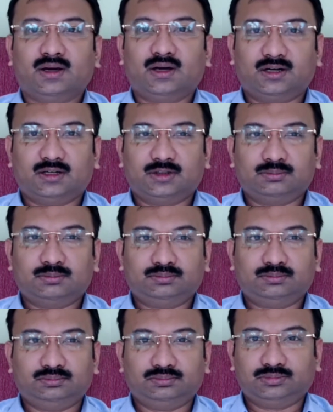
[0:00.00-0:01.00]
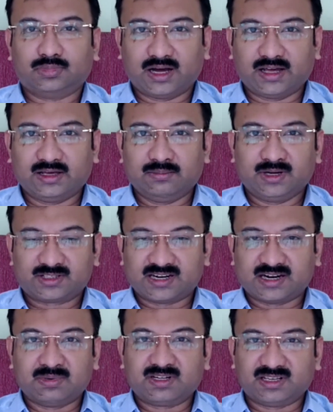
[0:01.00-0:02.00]
Uh, I must
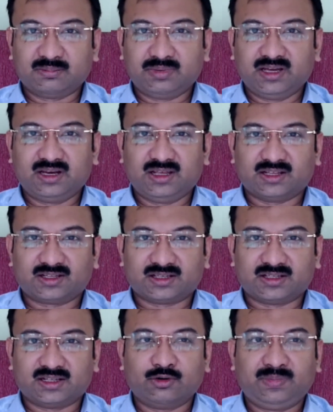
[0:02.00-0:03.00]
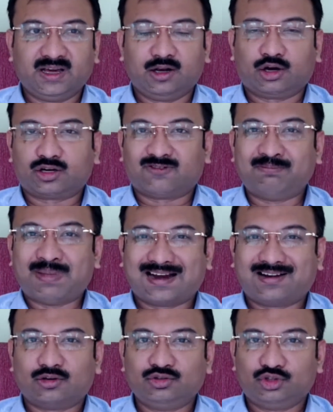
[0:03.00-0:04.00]
admit in the beginning that there would be a lot of
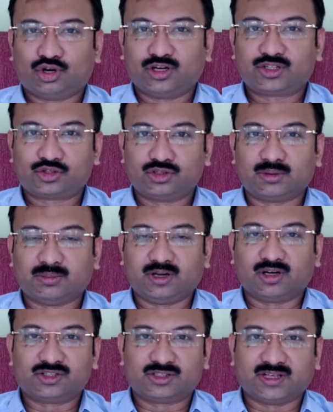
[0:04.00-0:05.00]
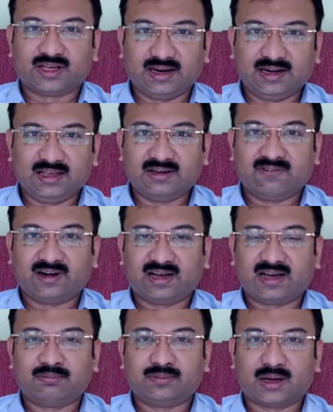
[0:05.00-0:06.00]
background noise today because the area where
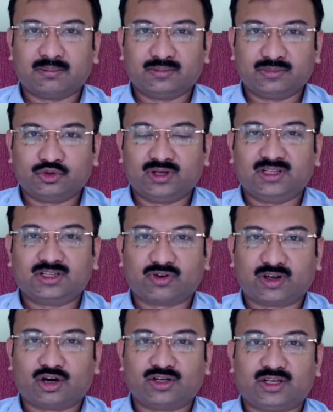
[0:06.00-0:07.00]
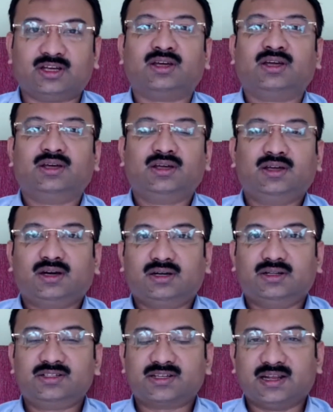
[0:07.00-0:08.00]
I'm doing this recording,
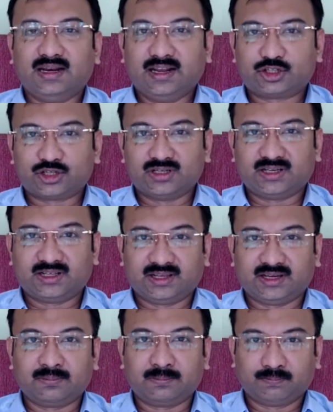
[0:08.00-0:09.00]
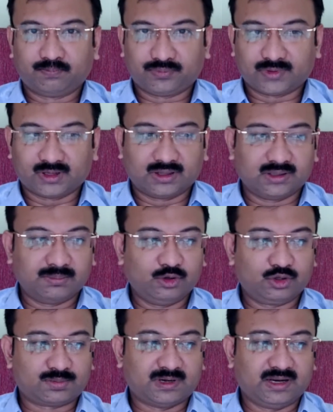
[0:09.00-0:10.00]
this is an election day there. The
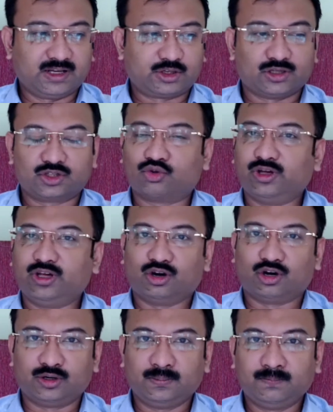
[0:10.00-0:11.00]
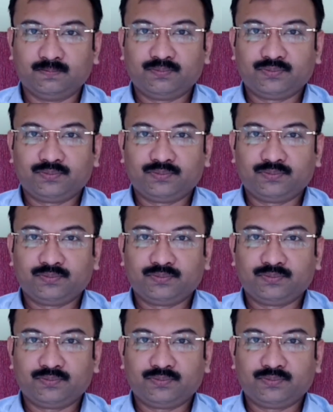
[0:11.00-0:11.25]
municipal election is going on.